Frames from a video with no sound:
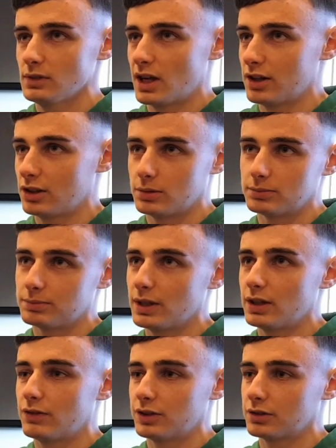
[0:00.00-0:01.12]
get into
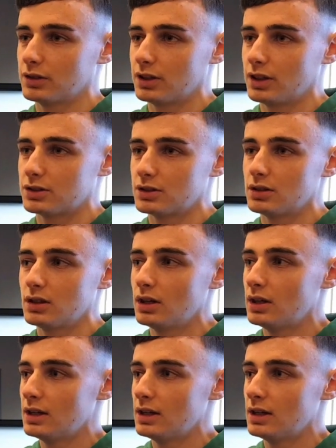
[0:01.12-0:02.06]
peak physical condition,